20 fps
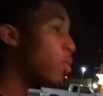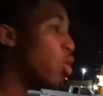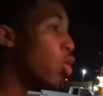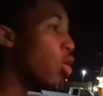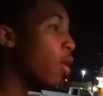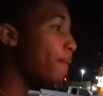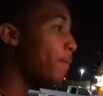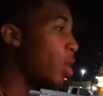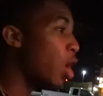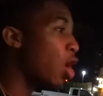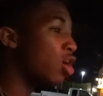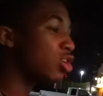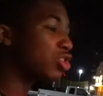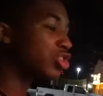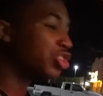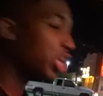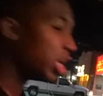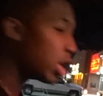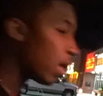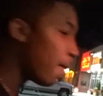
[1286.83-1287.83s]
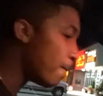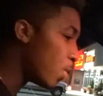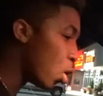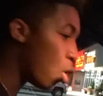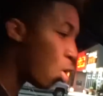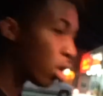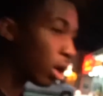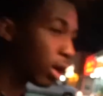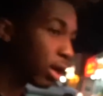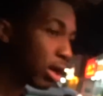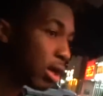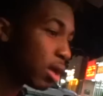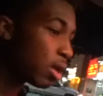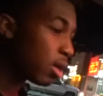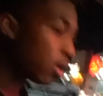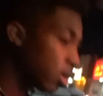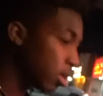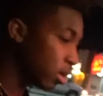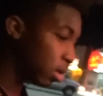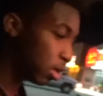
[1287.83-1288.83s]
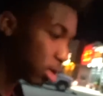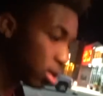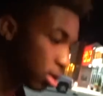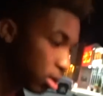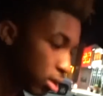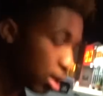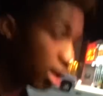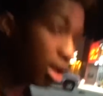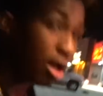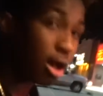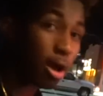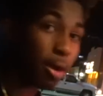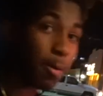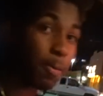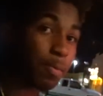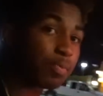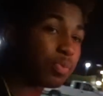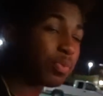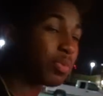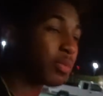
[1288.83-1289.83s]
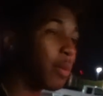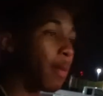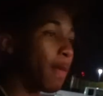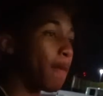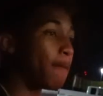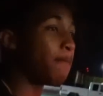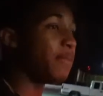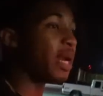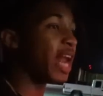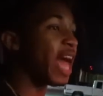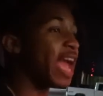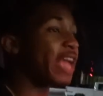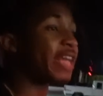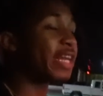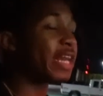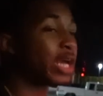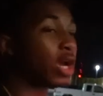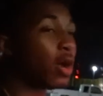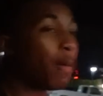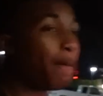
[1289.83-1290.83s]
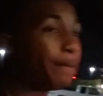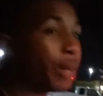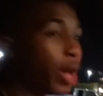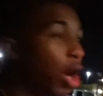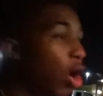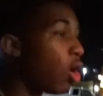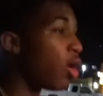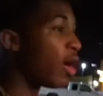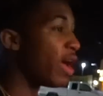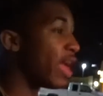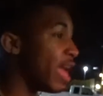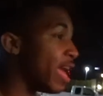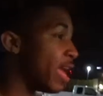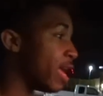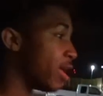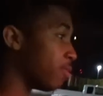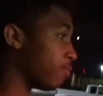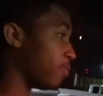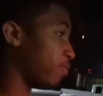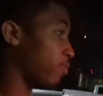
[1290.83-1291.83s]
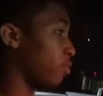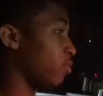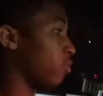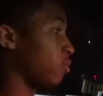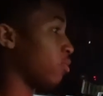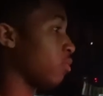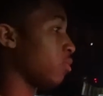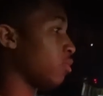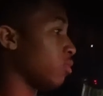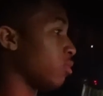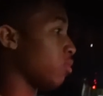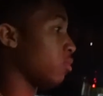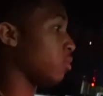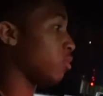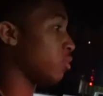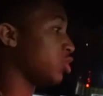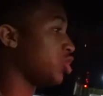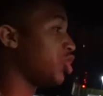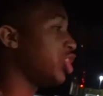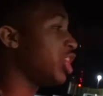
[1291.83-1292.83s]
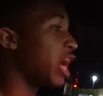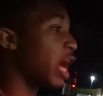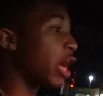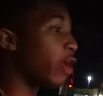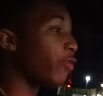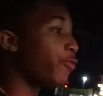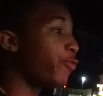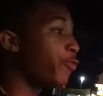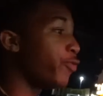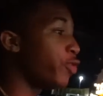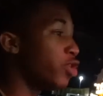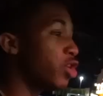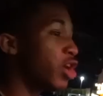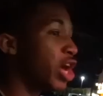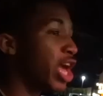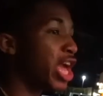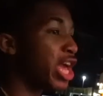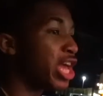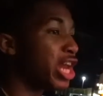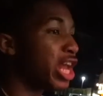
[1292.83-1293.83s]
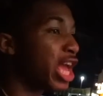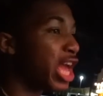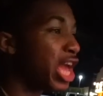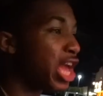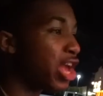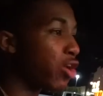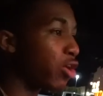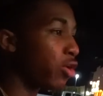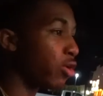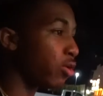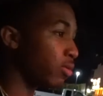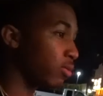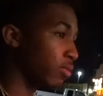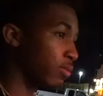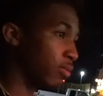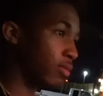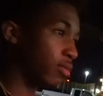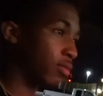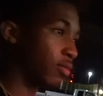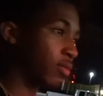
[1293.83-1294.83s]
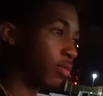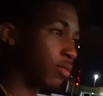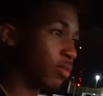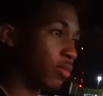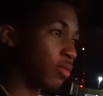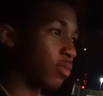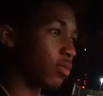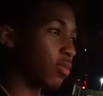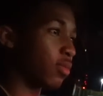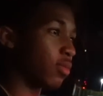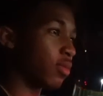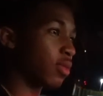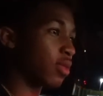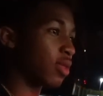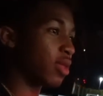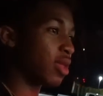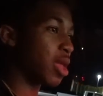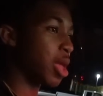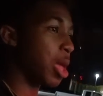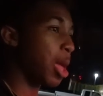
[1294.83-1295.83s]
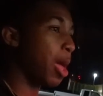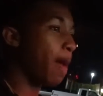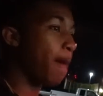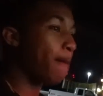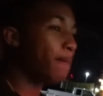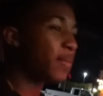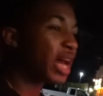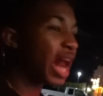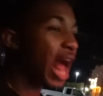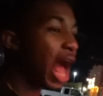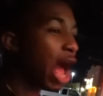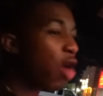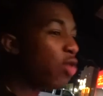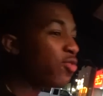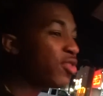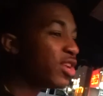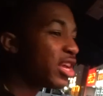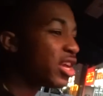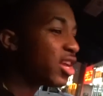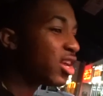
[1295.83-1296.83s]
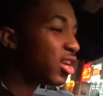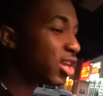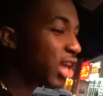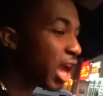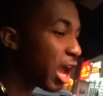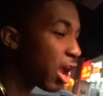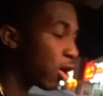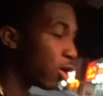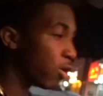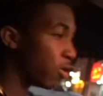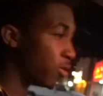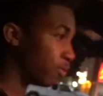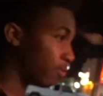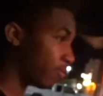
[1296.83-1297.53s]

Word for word: More bars, nigga, more. Bar. Yeah. Black nigga, bald head. Nigga. She got a full head of hair. What? But I don't even care.